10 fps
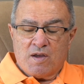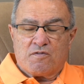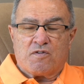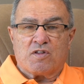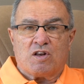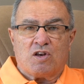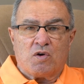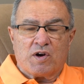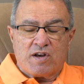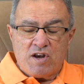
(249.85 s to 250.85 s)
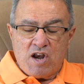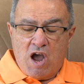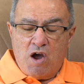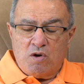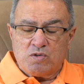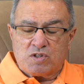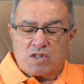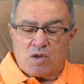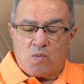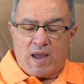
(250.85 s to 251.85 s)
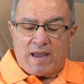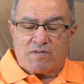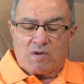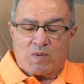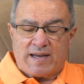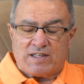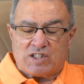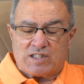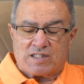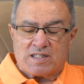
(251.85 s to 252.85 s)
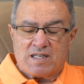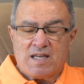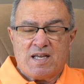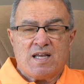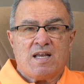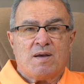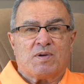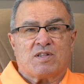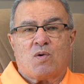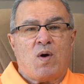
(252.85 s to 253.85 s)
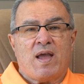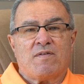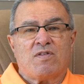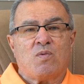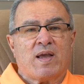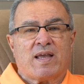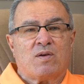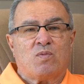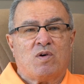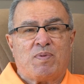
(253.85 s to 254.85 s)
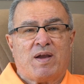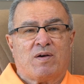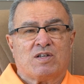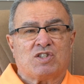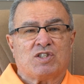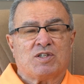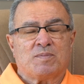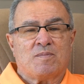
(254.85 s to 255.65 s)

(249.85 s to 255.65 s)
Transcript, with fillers: For the Lord knows the way of the righteous, but the way of the wicked will perish.